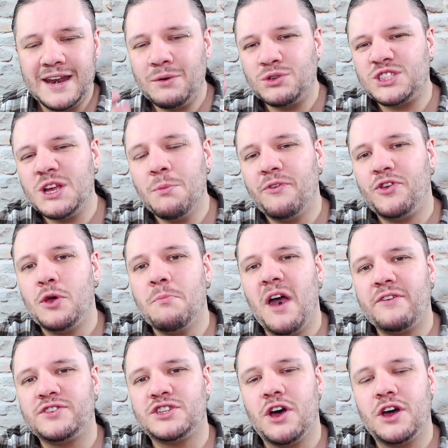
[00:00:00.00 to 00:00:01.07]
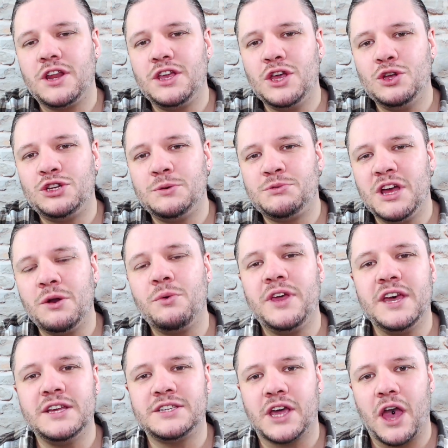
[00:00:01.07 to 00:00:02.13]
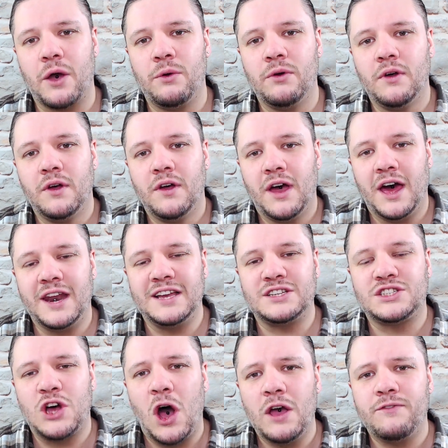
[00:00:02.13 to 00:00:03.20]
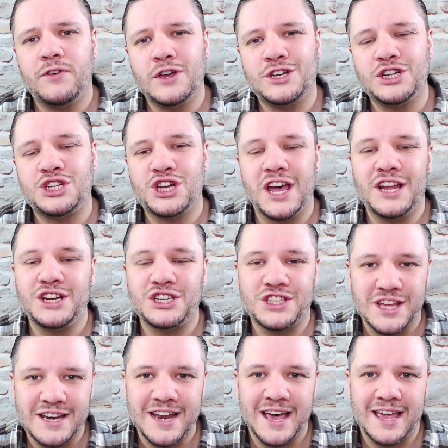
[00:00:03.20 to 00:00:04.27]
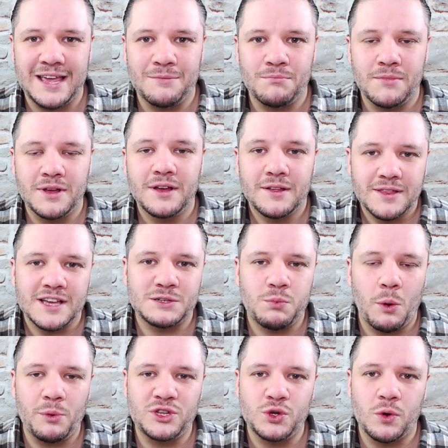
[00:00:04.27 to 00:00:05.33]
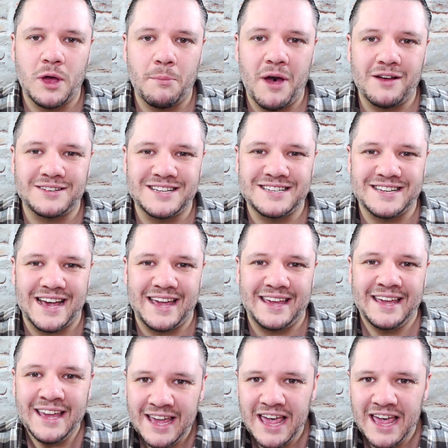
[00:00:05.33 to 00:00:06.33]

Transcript: Now, some of you may have started a YouTube channel years ago, and it's time for you to change the name. That's what we talk about today.